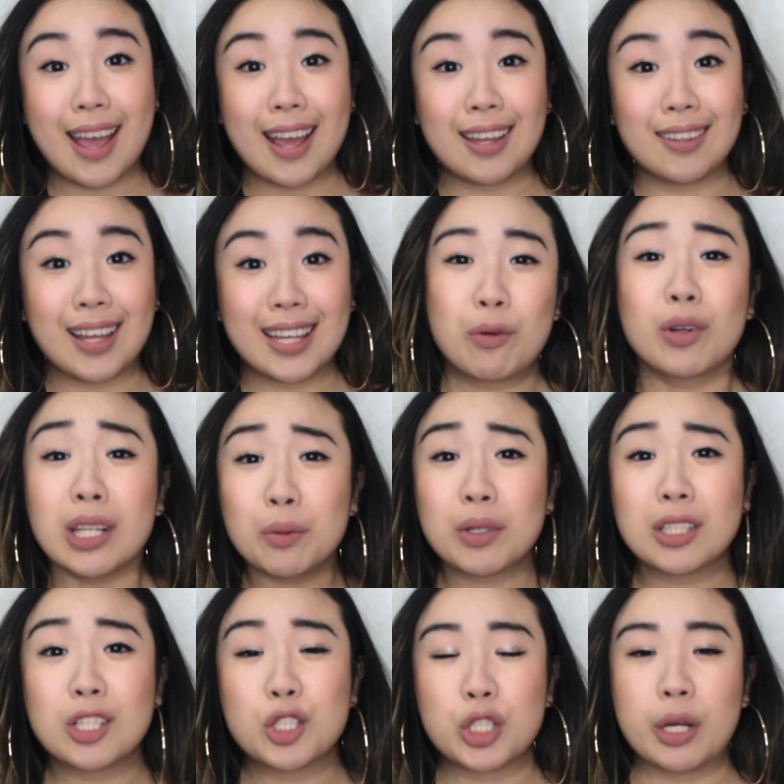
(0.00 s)
and I really
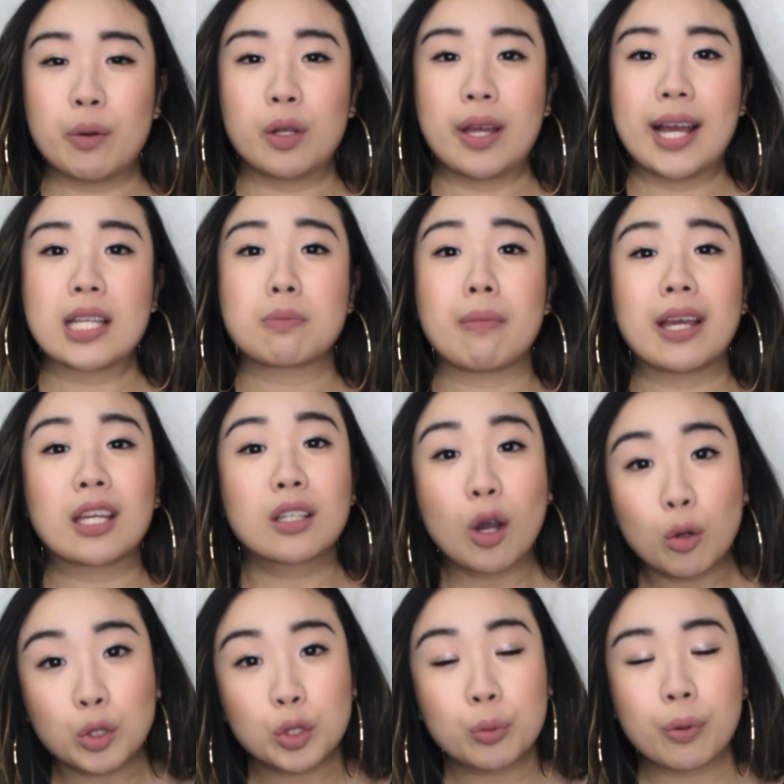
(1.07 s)
wanted to share with you guys my
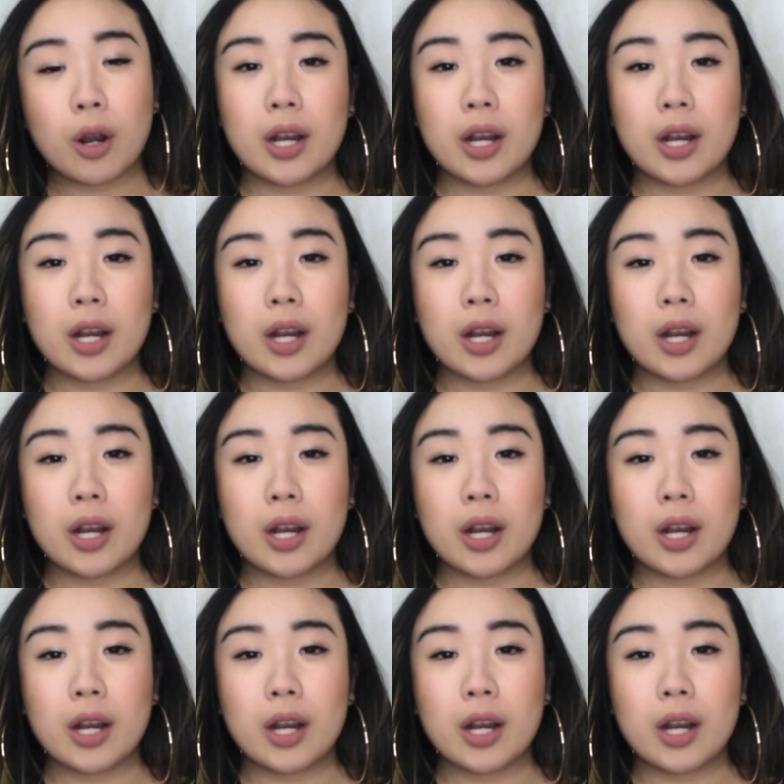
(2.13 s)
go-to